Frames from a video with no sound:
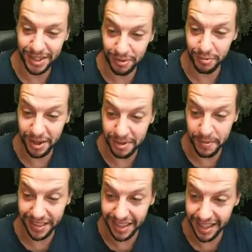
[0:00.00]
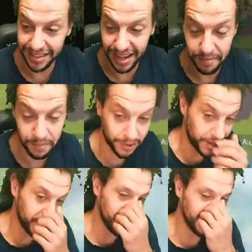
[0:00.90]
Which we expected that to happen
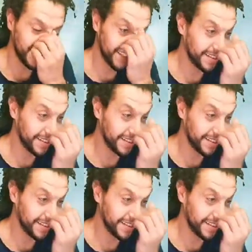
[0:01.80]
pretty early.